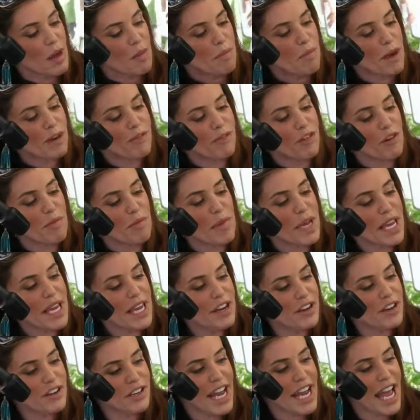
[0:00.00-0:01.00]
But for me,
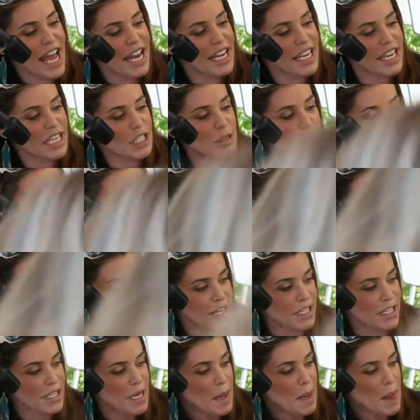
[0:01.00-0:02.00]
your Nana is
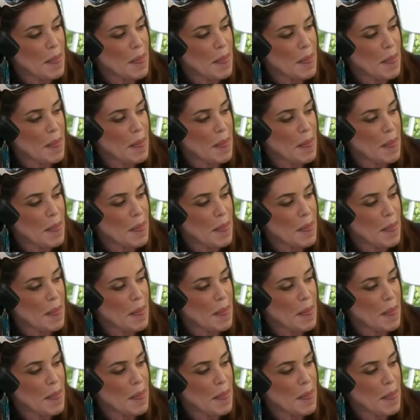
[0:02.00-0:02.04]
perfect.